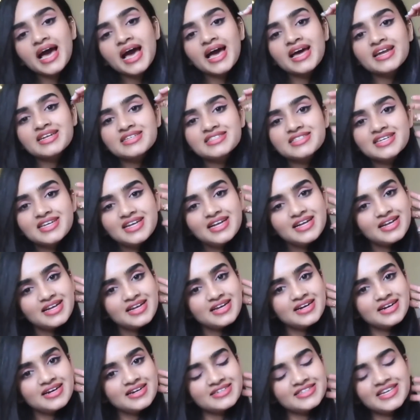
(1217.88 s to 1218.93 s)
And
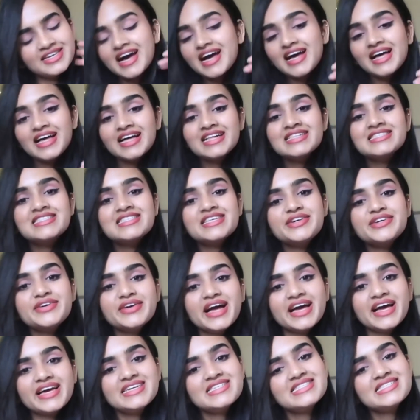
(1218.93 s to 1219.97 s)
yeah, I'll see you
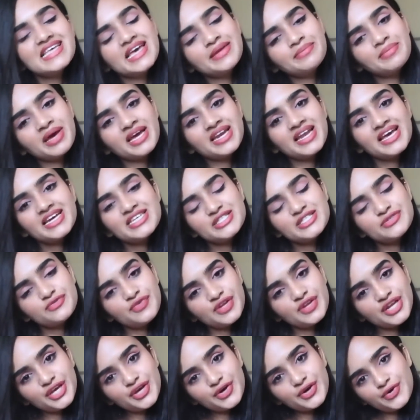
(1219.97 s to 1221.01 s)
guys in my next
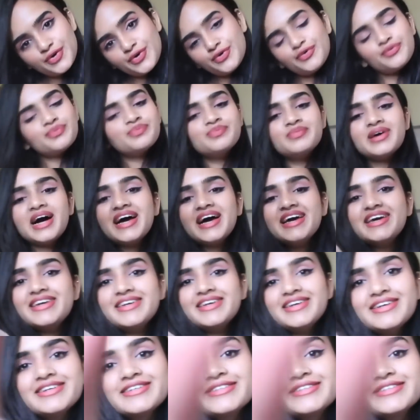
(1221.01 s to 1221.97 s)
video. Bye.